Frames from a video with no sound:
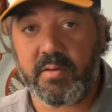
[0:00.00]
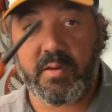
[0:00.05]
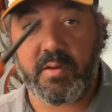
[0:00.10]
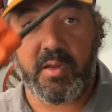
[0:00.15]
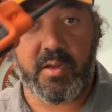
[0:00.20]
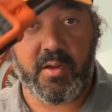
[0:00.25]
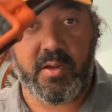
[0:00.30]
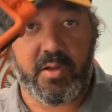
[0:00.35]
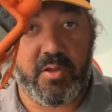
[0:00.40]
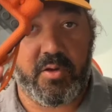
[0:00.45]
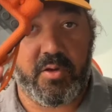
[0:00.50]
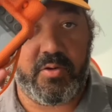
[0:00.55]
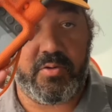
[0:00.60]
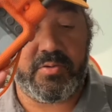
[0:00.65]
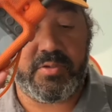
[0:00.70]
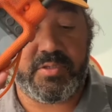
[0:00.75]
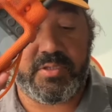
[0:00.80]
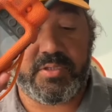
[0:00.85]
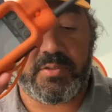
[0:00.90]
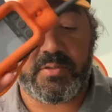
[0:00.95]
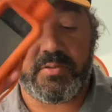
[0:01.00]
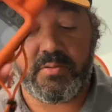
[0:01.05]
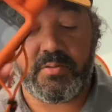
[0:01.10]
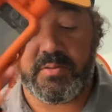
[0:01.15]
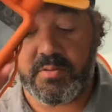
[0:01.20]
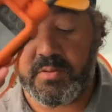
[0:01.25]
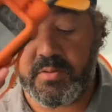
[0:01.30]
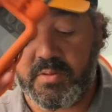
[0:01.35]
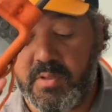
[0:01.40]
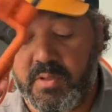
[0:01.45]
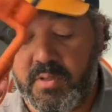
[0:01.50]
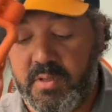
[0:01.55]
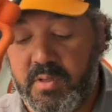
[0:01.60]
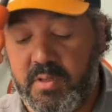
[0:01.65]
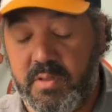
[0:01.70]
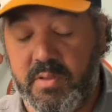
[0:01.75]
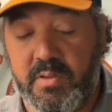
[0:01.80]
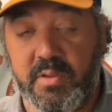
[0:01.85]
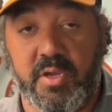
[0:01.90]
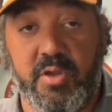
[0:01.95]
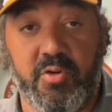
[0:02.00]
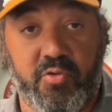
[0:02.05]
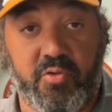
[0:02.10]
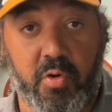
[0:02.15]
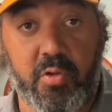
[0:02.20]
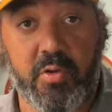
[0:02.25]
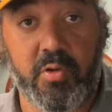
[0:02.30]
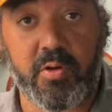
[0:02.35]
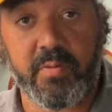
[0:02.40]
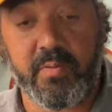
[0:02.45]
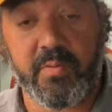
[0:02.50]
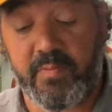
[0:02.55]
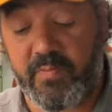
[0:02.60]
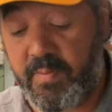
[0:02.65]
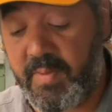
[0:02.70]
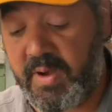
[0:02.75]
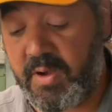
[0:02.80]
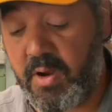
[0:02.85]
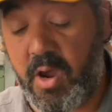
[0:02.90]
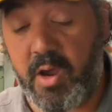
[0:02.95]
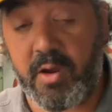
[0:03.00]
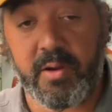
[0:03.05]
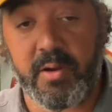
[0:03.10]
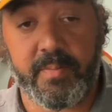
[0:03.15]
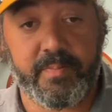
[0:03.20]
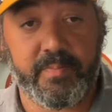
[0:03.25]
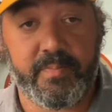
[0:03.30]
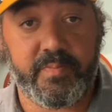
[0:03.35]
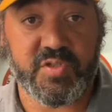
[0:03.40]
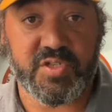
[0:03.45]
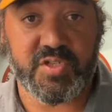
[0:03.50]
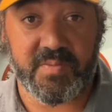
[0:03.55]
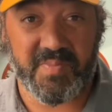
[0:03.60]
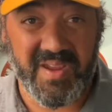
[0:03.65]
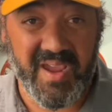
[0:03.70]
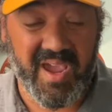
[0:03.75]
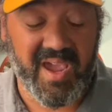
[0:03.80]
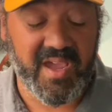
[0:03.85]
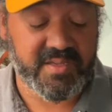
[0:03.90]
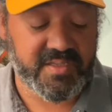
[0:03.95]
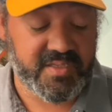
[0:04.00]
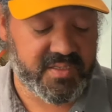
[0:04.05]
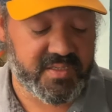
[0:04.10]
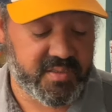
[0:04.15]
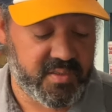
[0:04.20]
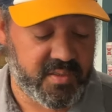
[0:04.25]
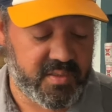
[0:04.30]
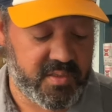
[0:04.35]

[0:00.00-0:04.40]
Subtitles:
includes the controller for my dog, GPS,